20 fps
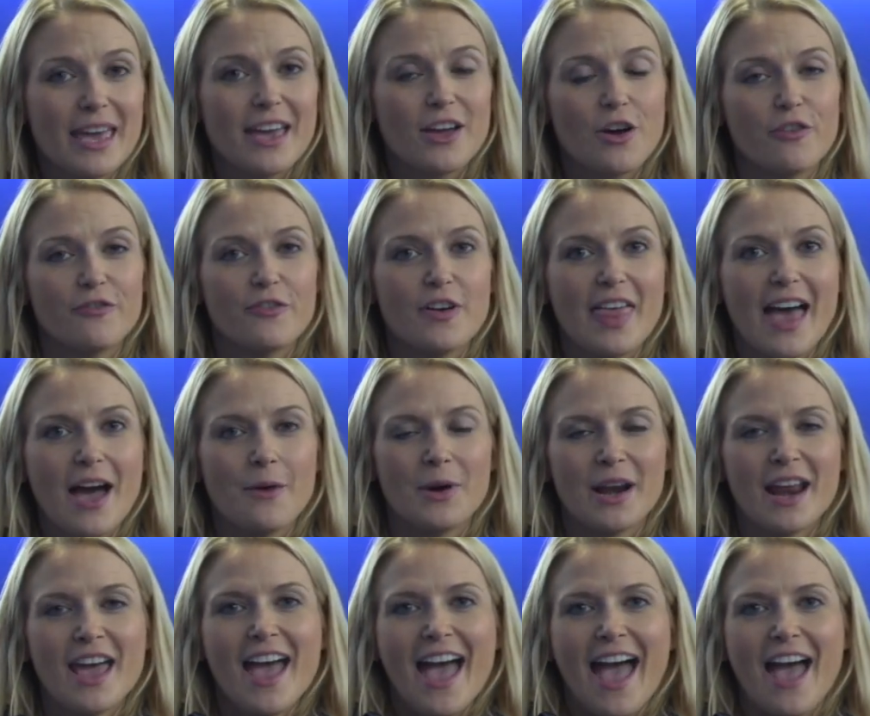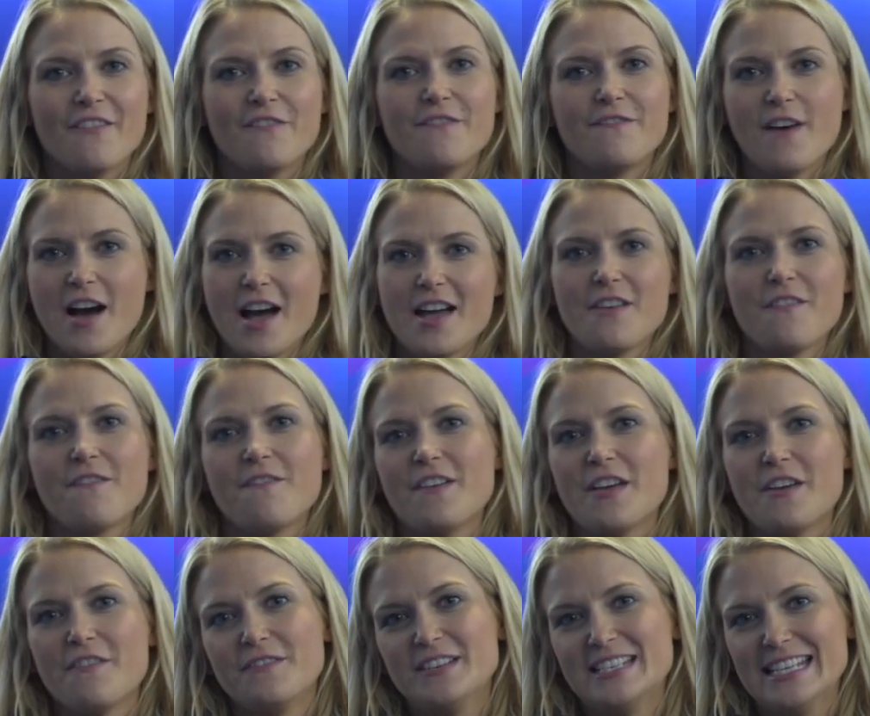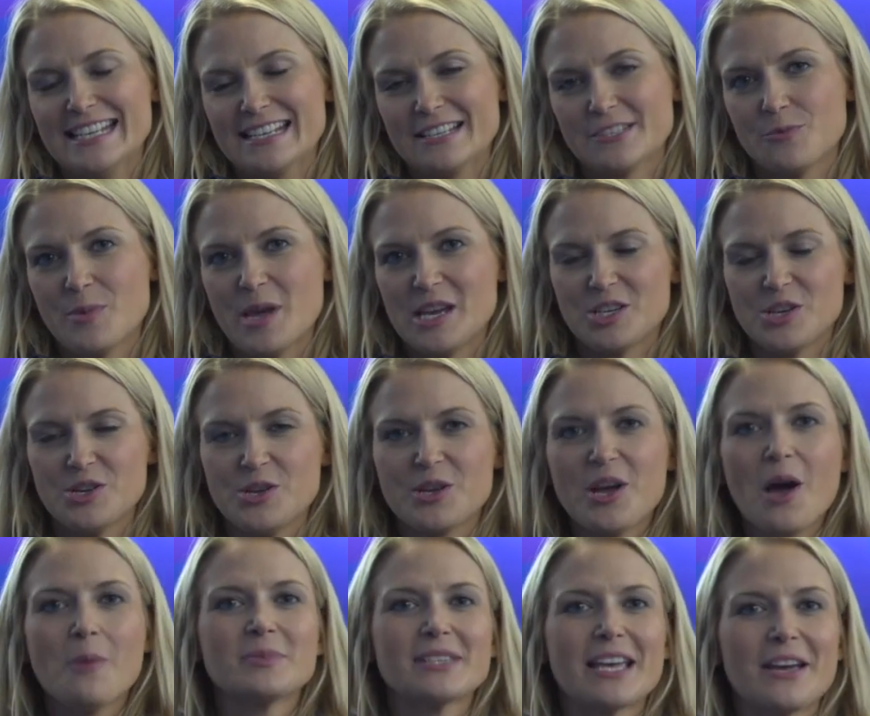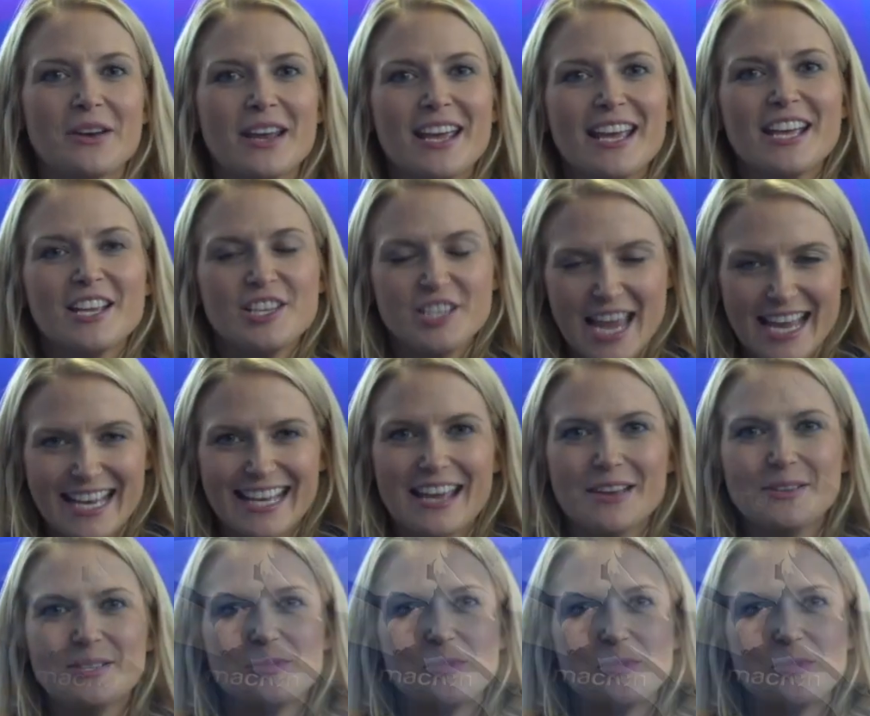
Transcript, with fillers: Kick-off for that one at 5:15, so make sure you come down, check it out